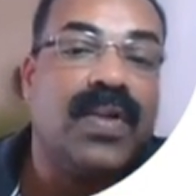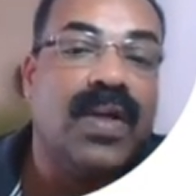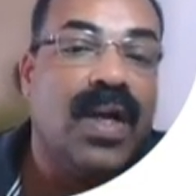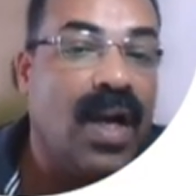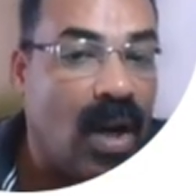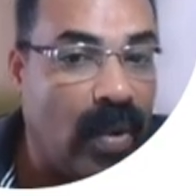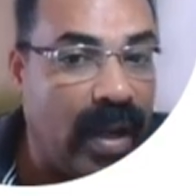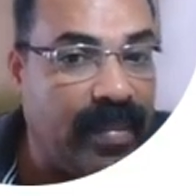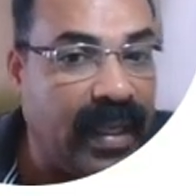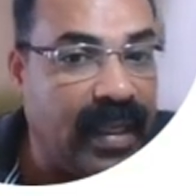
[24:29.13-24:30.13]
How I am
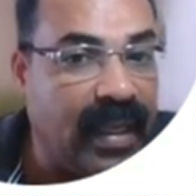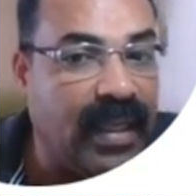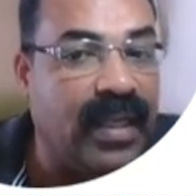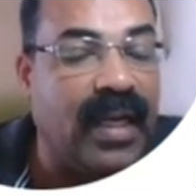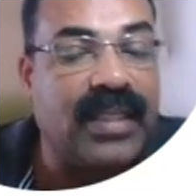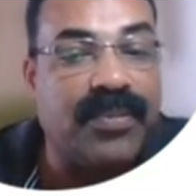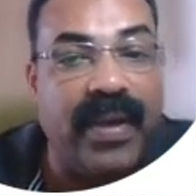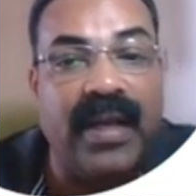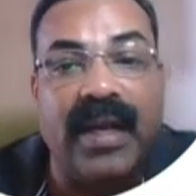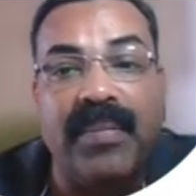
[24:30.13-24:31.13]
getting it?
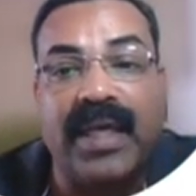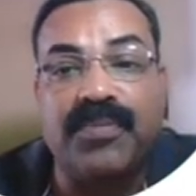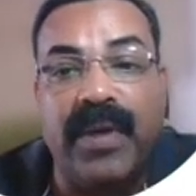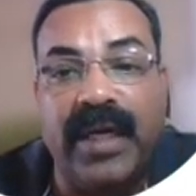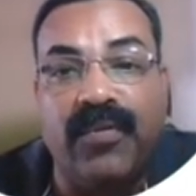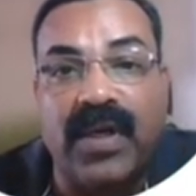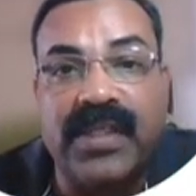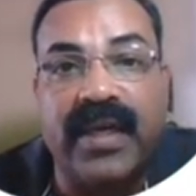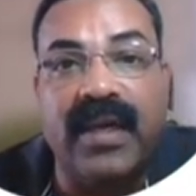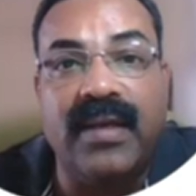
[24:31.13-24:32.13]
Let me explain it once
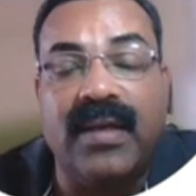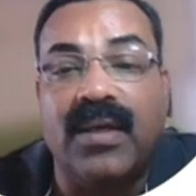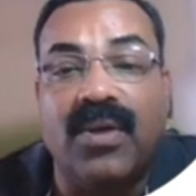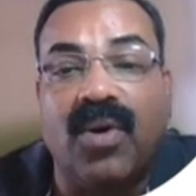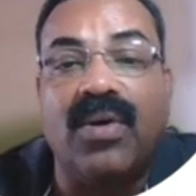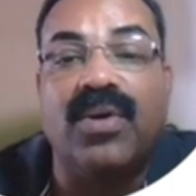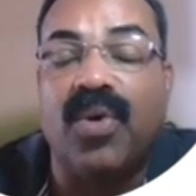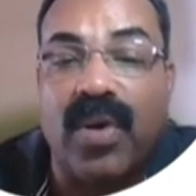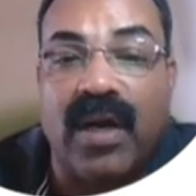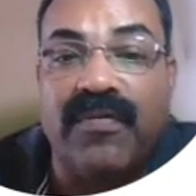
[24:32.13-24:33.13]
again. No
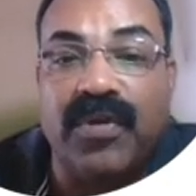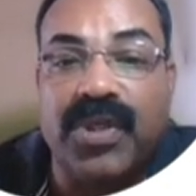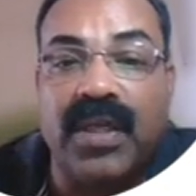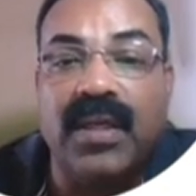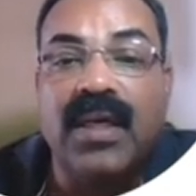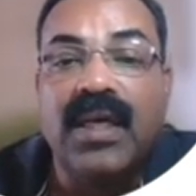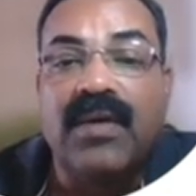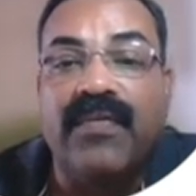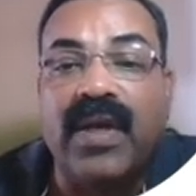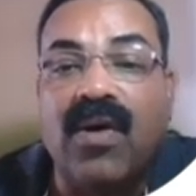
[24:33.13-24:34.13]
confusion.
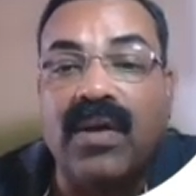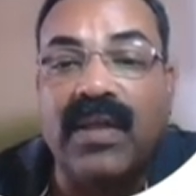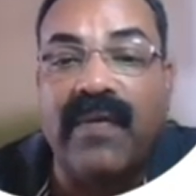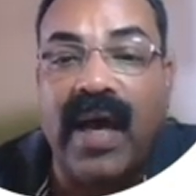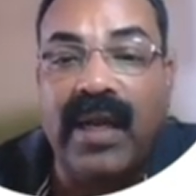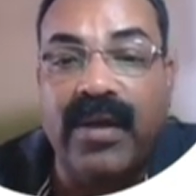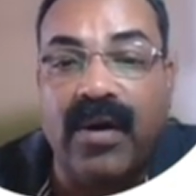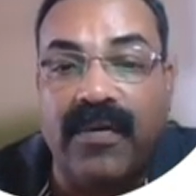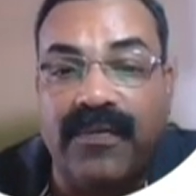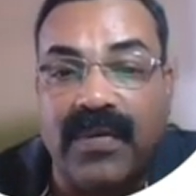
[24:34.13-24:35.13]
We got the value
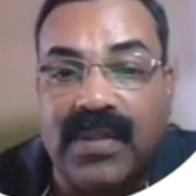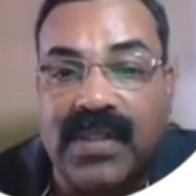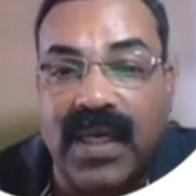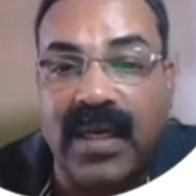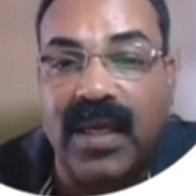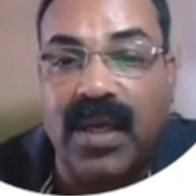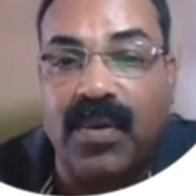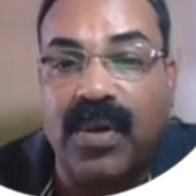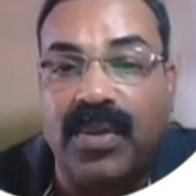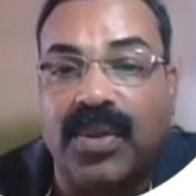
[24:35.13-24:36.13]
of z equal
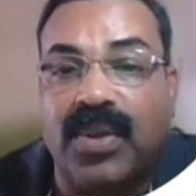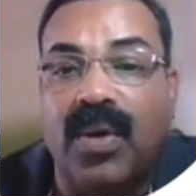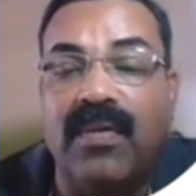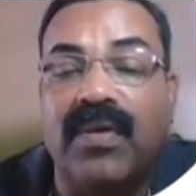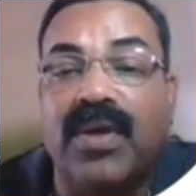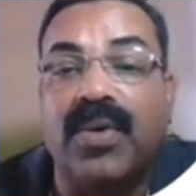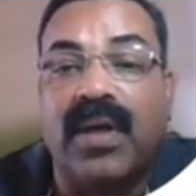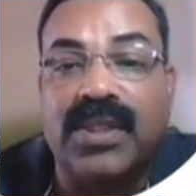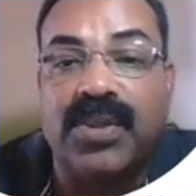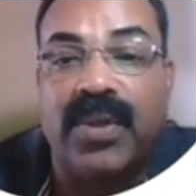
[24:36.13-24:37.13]
to 12. You
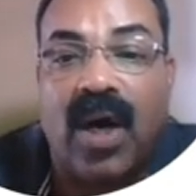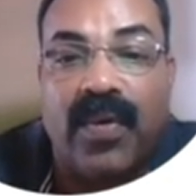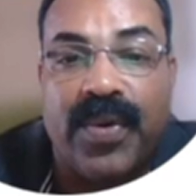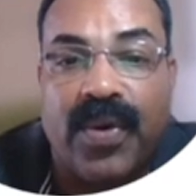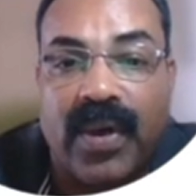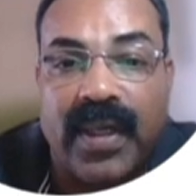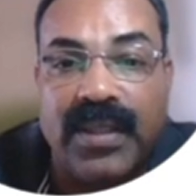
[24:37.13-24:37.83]
understood how you got it.